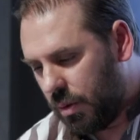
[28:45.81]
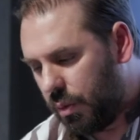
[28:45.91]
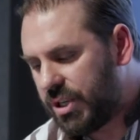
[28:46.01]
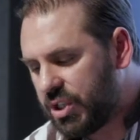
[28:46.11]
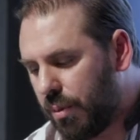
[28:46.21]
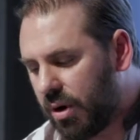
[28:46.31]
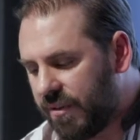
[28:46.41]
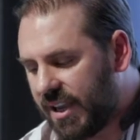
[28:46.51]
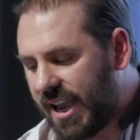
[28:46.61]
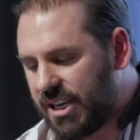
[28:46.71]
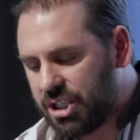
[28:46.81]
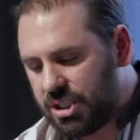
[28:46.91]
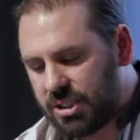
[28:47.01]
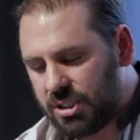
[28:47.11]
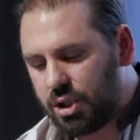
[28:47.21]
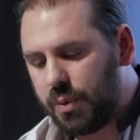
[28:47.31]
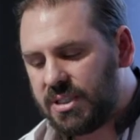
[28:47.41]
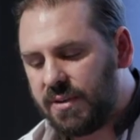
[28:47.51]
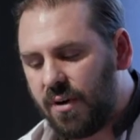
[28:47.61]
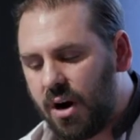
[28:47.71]
Which modifications to
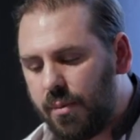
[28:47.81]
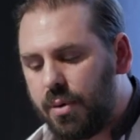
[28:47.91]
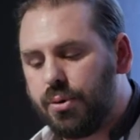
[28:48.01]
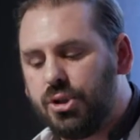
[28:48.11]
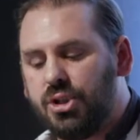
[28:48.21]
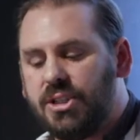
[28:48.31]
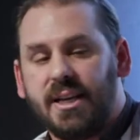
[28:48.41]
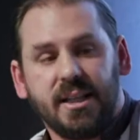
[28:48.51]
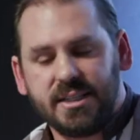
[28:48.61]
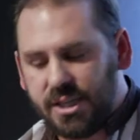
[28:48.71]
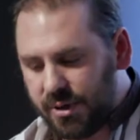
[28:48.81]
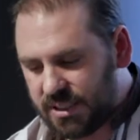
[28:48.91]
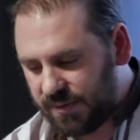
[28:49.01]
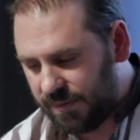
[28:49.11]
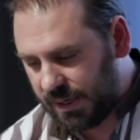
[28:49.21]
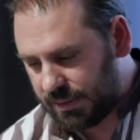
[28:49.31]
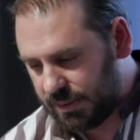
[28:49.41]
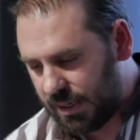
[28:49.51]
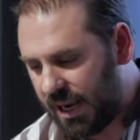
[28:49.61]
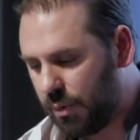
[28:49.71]
its environment produce deleterious
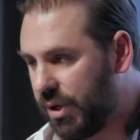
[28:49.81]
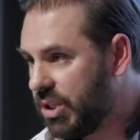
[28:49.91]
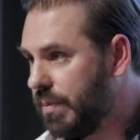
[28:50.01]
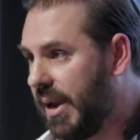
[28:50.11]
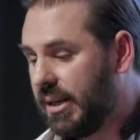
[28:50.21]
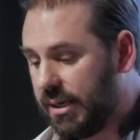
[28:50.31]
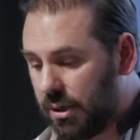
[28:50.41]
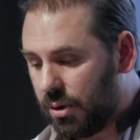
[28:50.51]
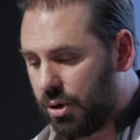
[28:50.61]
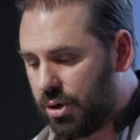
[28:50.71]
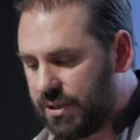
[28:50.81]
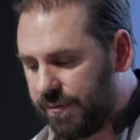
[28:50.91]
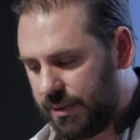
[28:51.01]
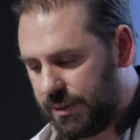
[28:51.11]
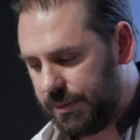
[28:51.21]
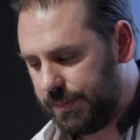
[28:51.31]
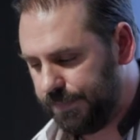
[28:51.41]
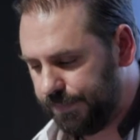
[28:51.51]
effects and which make little or no difference?